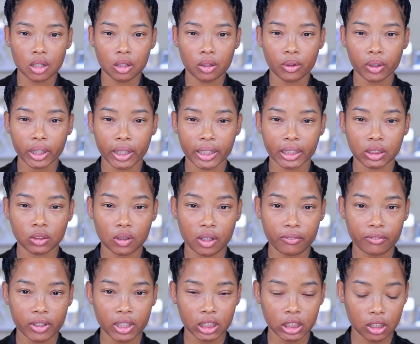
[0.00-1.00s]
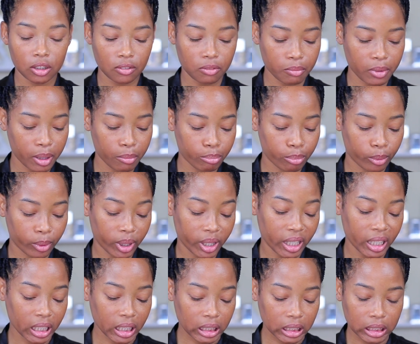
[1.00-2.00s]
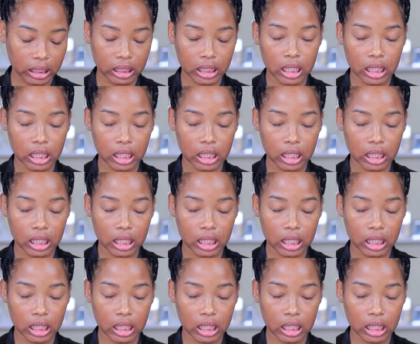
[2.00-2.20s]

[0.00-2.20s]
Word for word: Okay, so I finished off my braids.